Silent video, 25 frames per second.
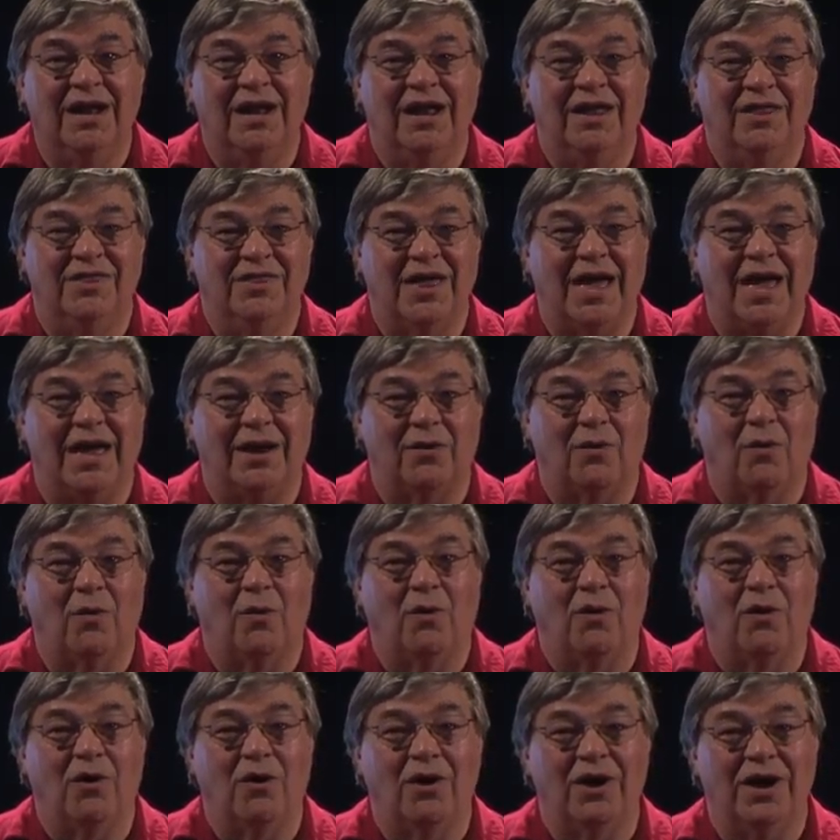that
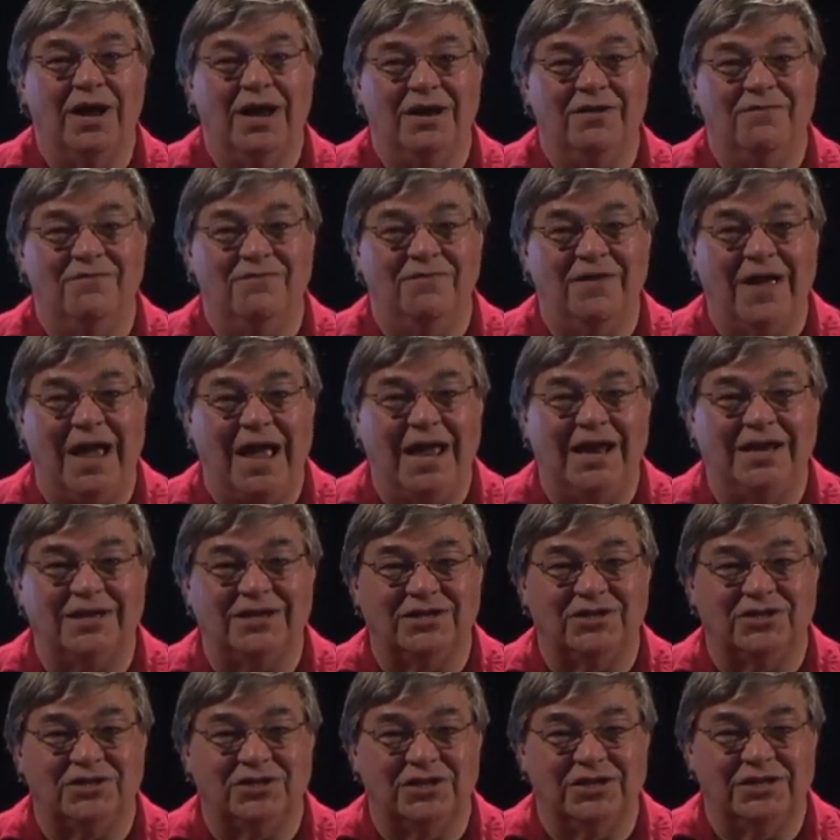are
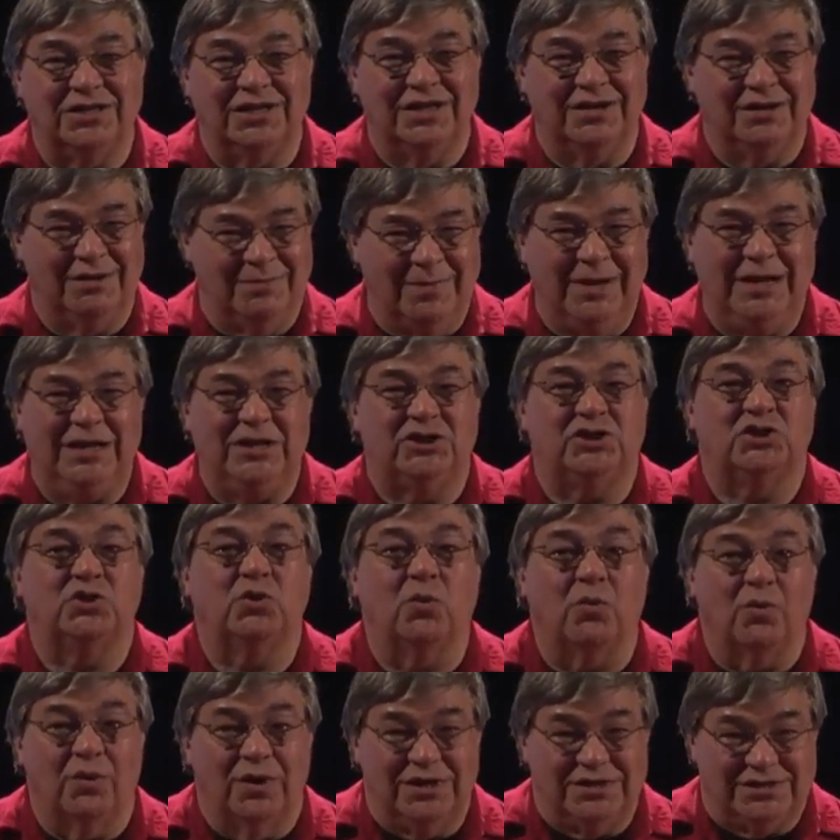advantages, that many
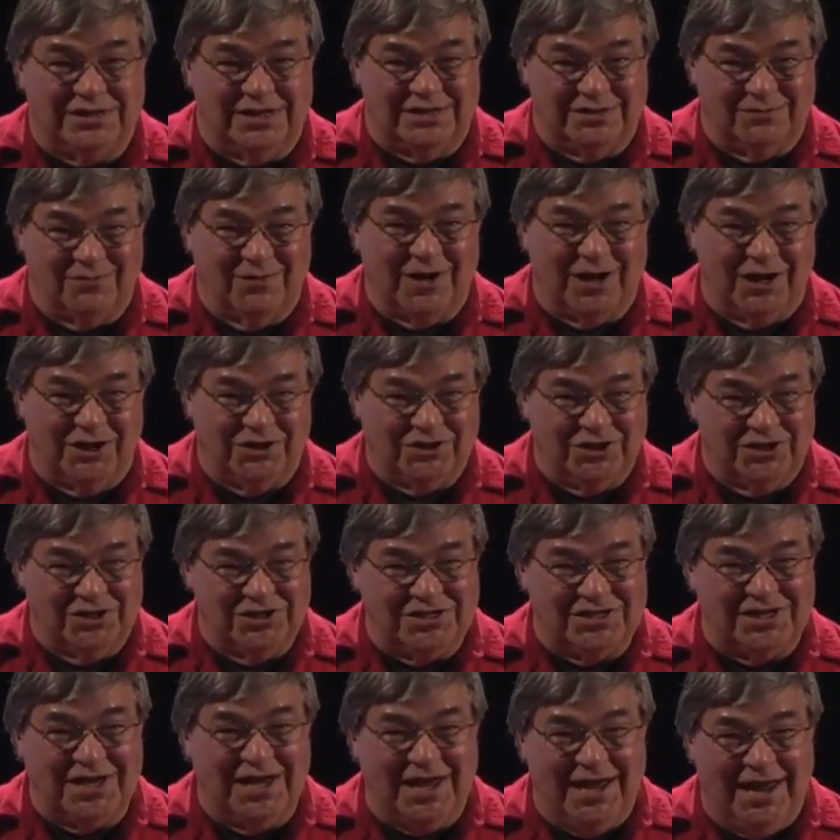stories is what I should
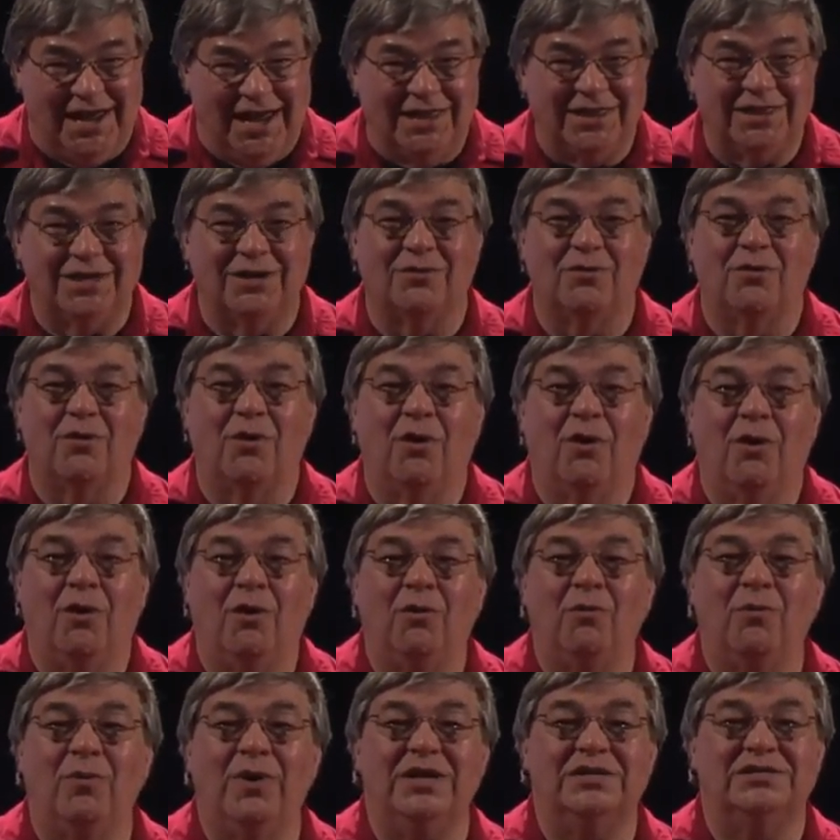say, and there are
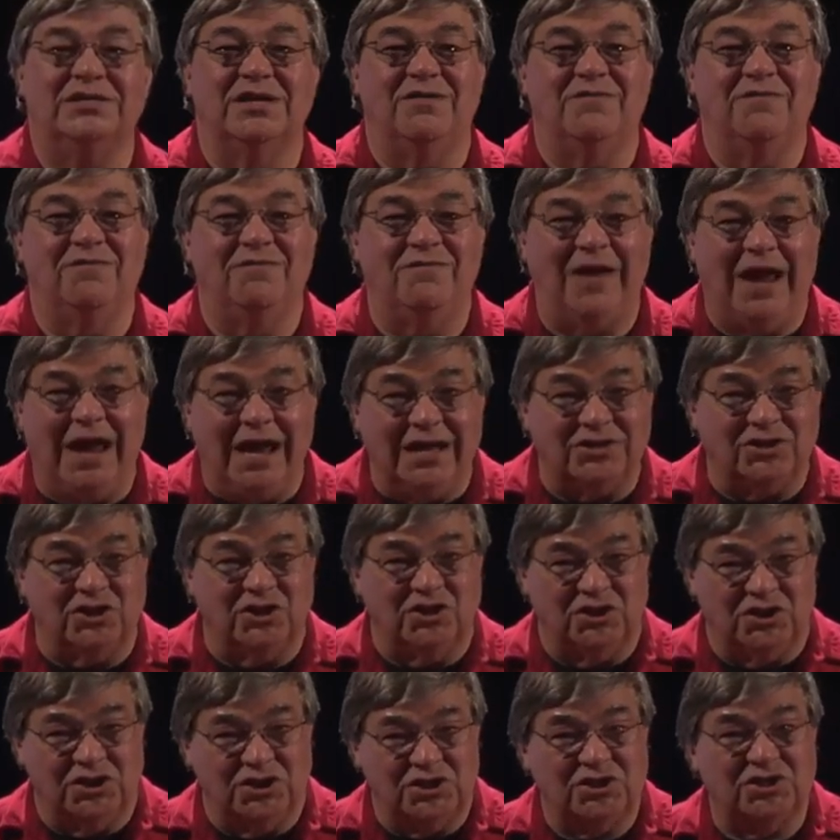always
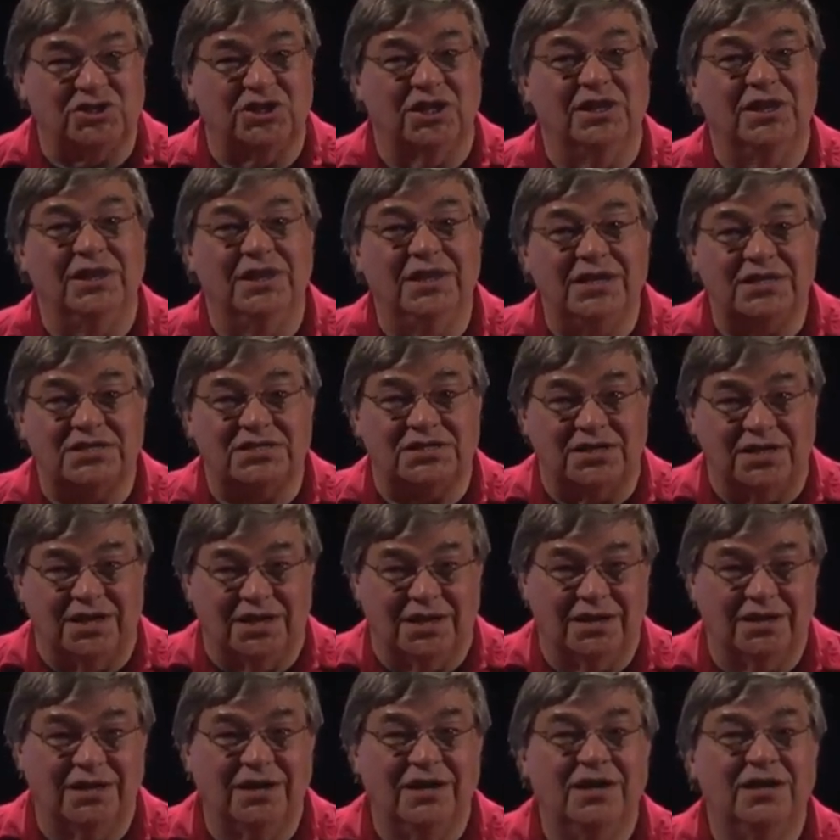advantages to
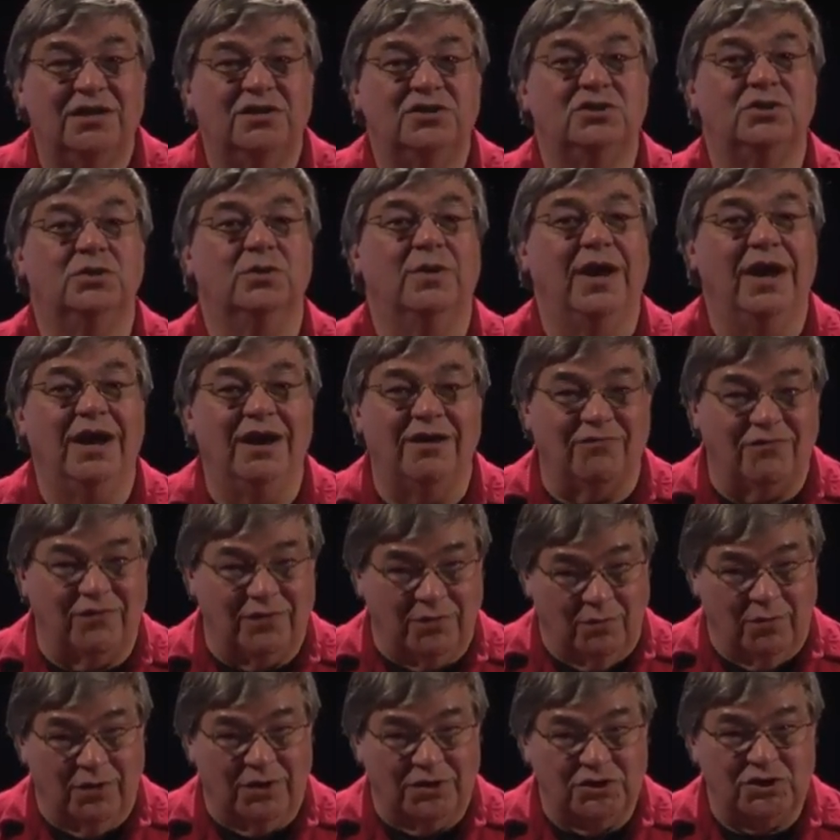listening to
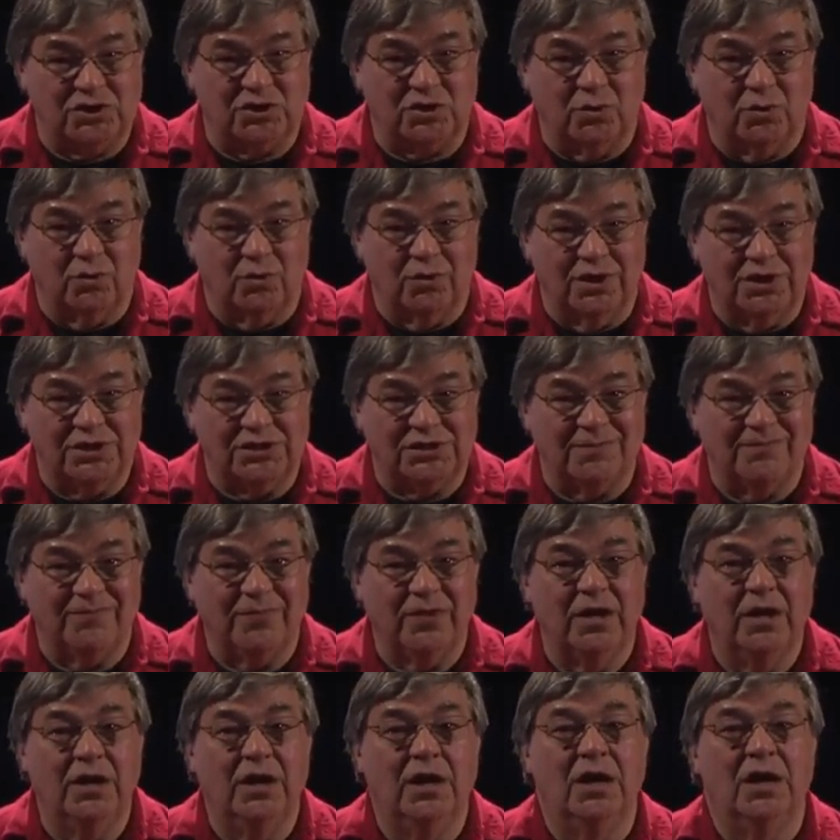everyone's stories.
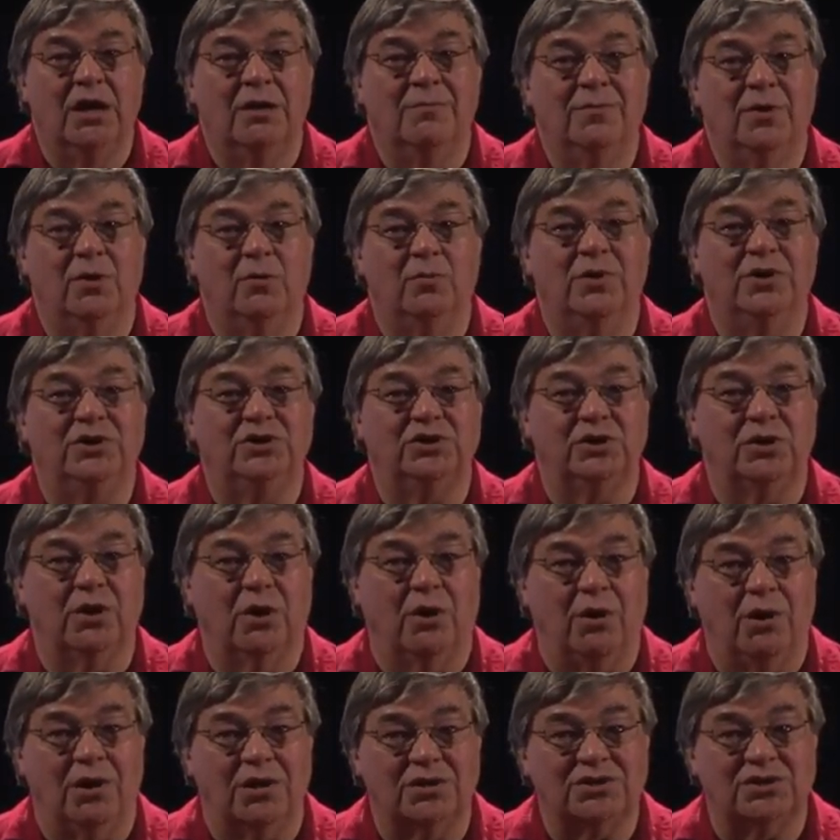But we should
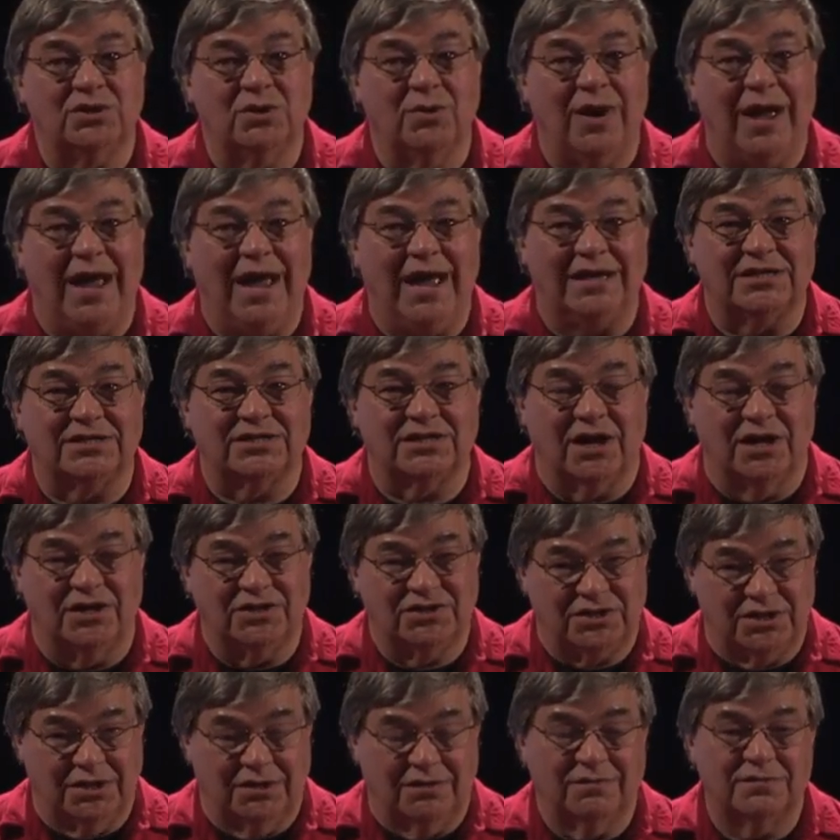also ask
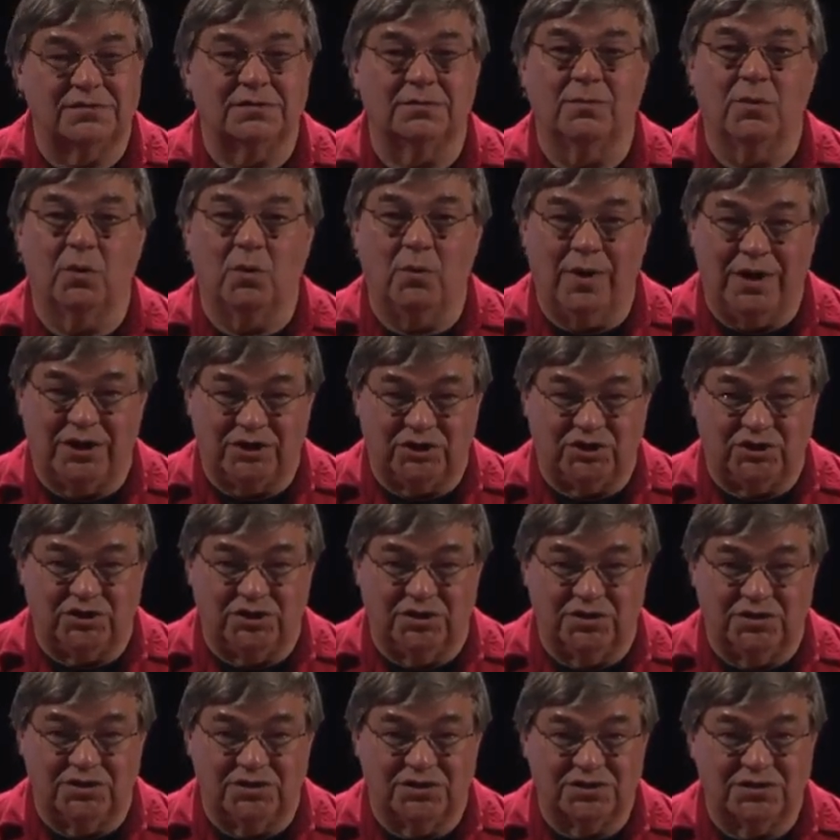ourselves some
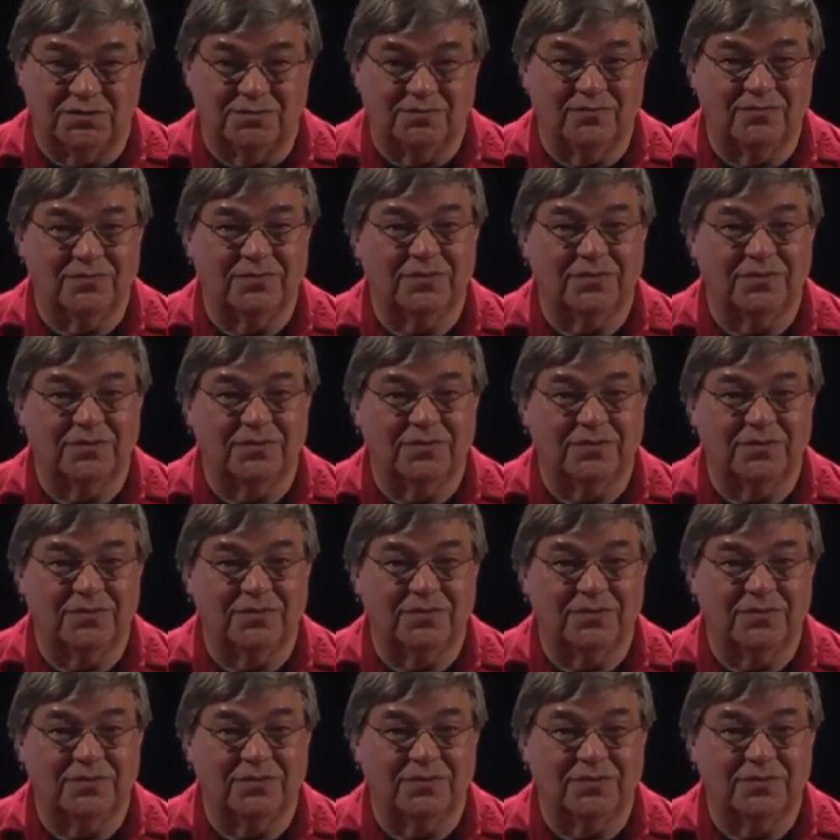questions.